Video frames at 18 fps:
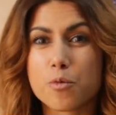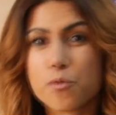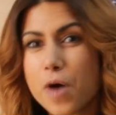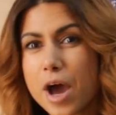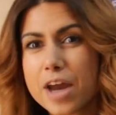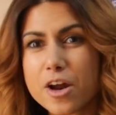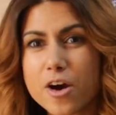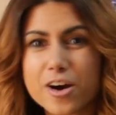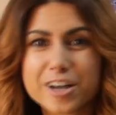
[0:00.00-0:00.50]

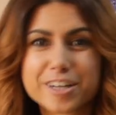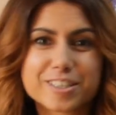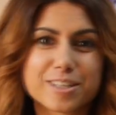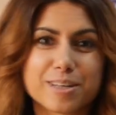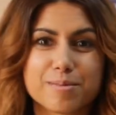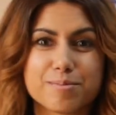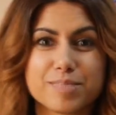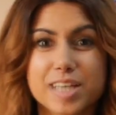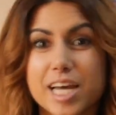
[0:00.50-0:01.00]
what are
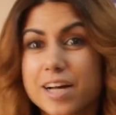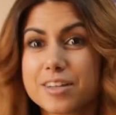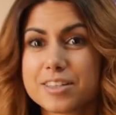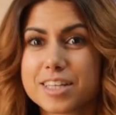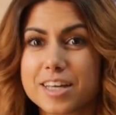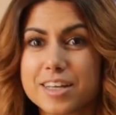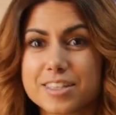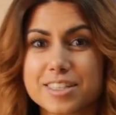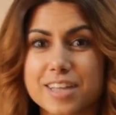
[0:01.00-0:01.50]
some
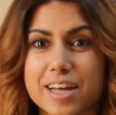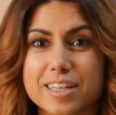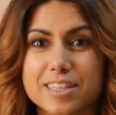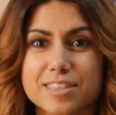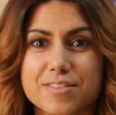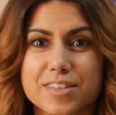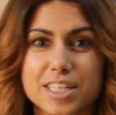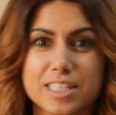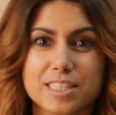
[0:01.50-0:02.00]
telltale
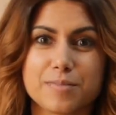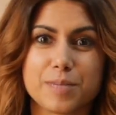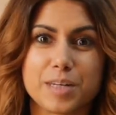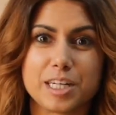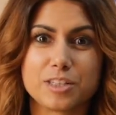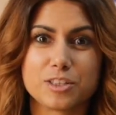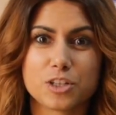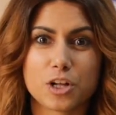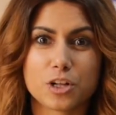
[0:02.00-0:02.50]
signs of
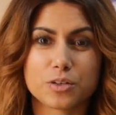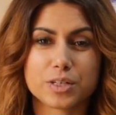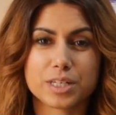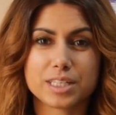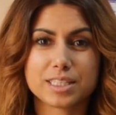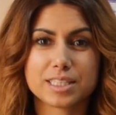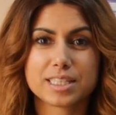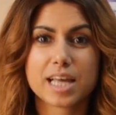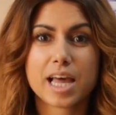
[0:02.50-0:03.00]
histamine
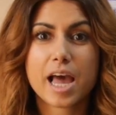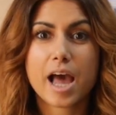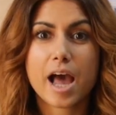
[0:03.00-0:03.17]
intolerance?